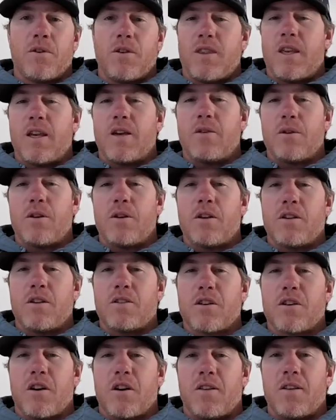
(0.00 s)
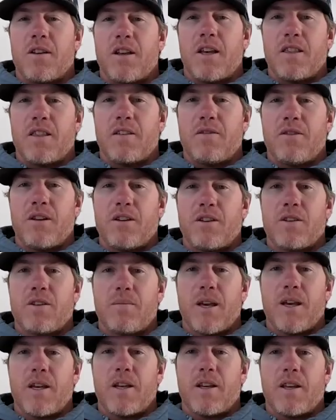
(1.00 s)
You think it would consolidate the fish and
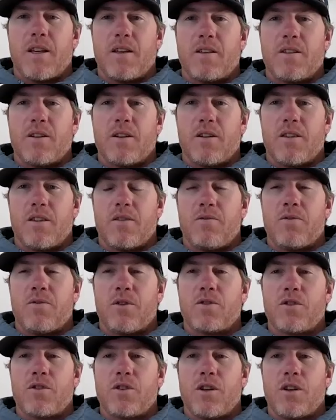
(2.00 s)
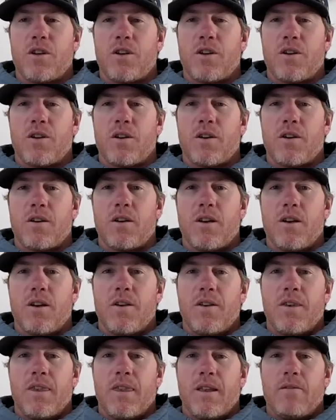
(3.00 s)
make it easier in the first year
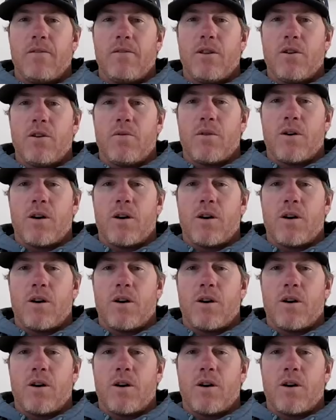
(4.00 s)
of low